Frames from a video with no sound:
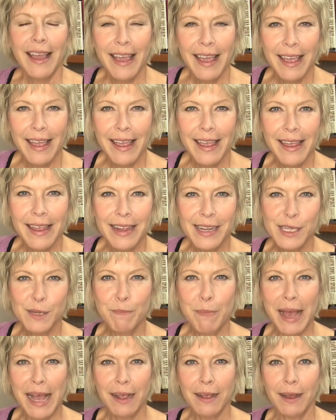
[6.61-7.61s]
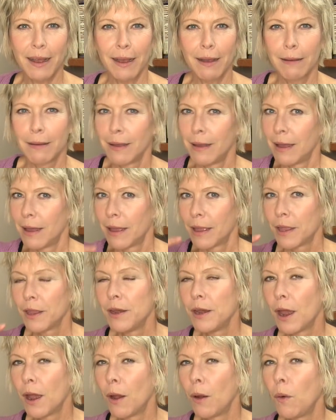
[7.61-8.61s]
Hey, it's Becca.
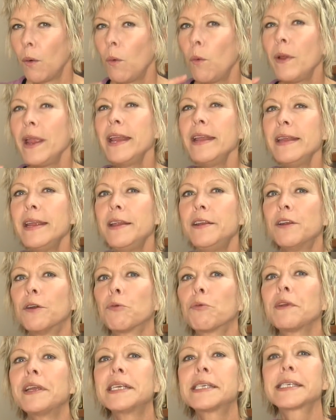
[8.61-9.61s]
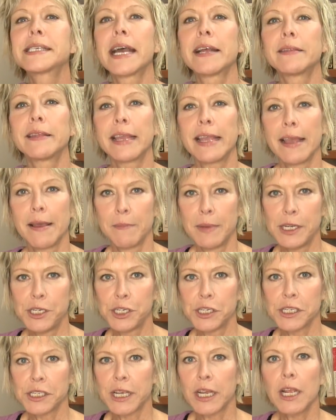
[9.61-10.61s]
You know, we need to reset the
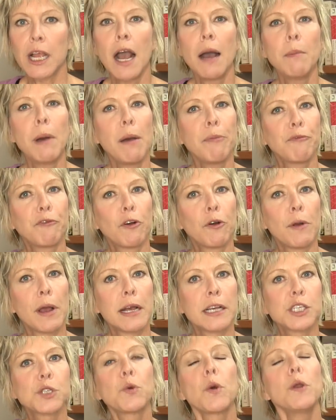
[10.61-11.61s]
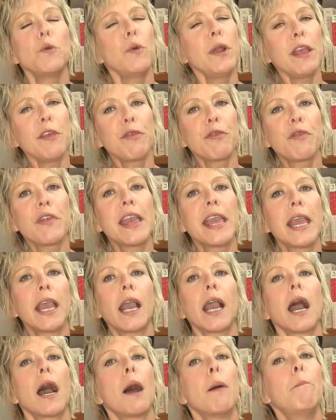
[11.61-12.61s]
images that come up for us when we
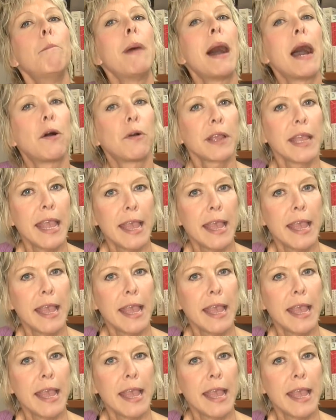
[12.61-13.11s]
think about